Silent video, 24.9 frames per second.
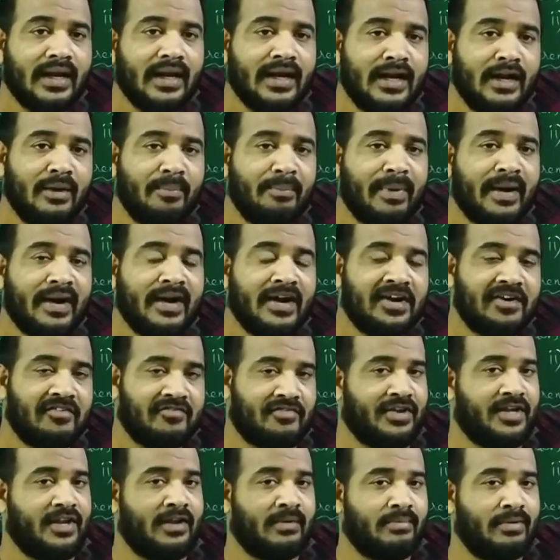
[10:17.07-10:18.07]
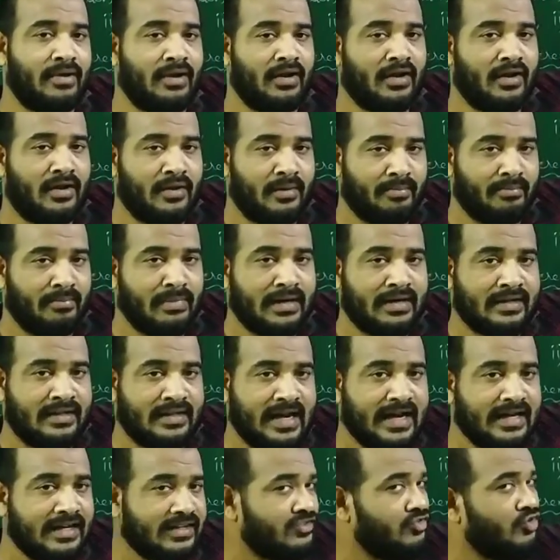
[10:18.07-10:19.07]
independent variable, but
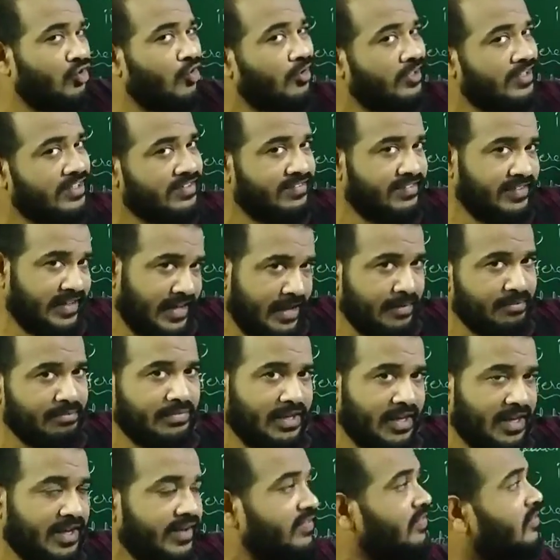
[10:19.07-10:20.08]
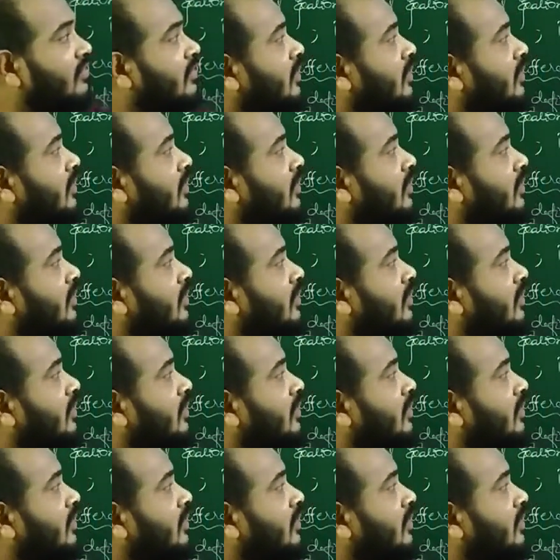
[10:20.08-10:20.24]
that is not the same case